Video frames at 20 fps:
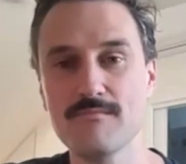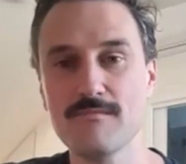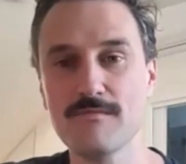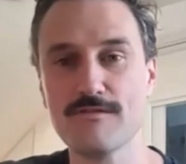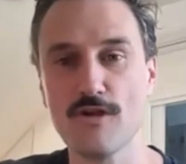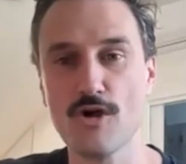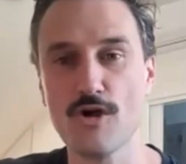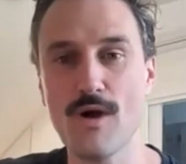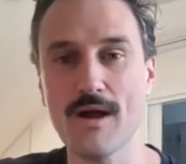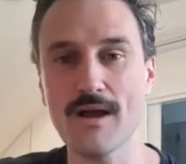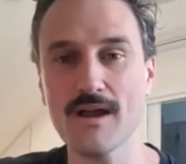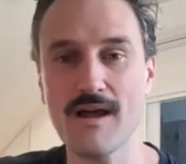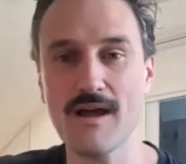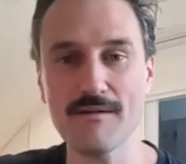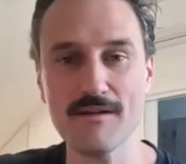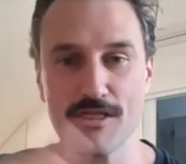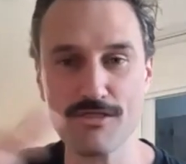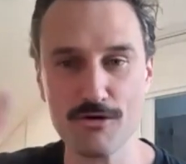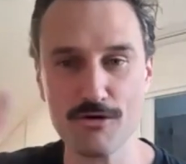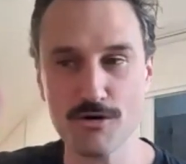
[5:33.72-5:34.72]
So I'm
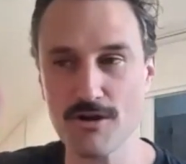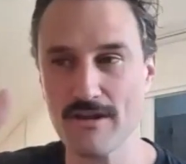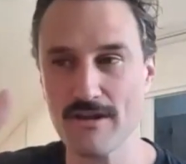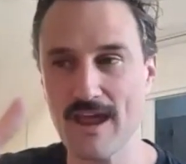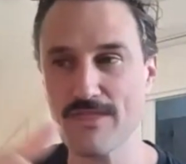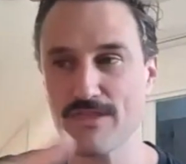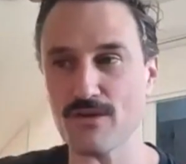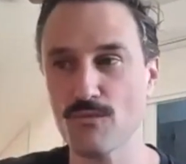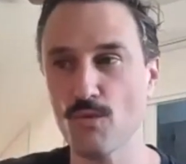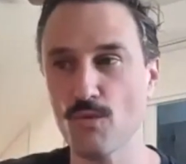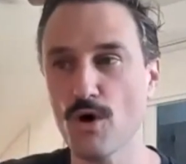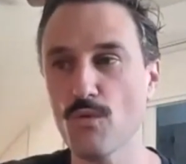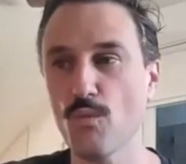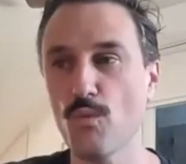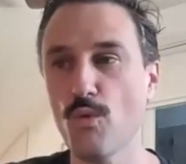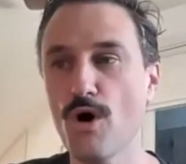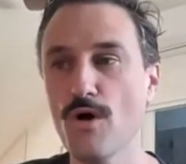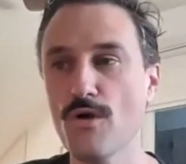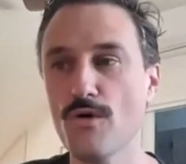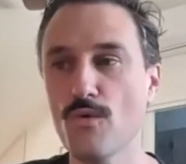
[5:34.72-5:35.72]
going to throw to Nathan.
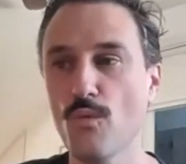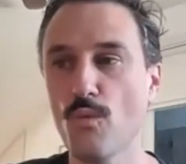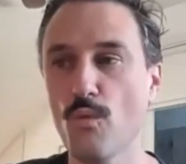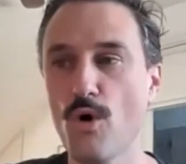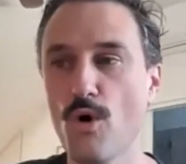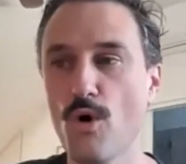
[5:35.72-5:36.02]
What